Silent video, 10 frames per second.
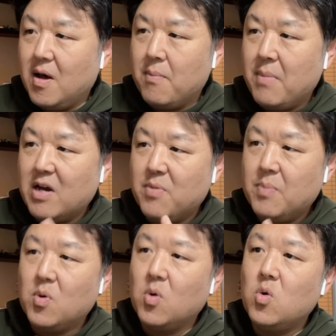amount of
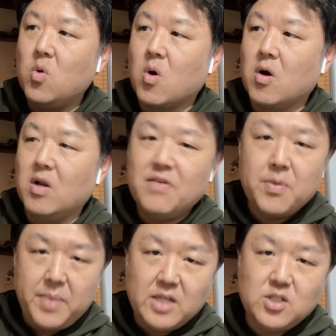people who are living
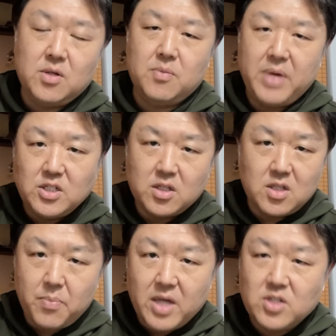paycheck to
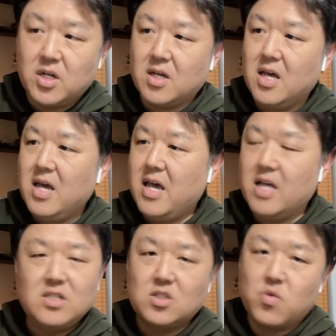paycheck is
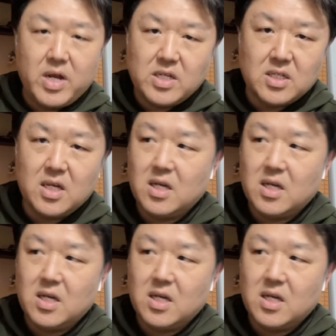just crazy.